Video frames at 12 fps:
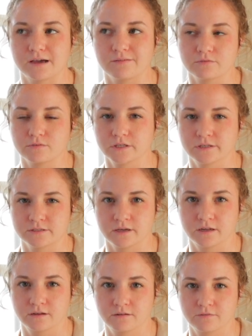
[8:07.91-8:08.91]
haven't really
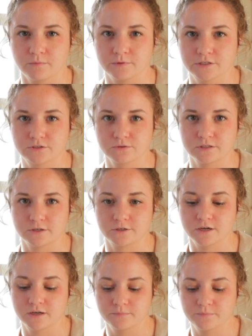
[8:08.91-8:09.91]
decided if I'm gonna do that or
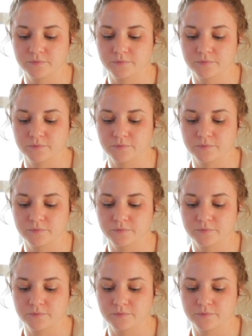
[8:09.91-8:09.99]
not.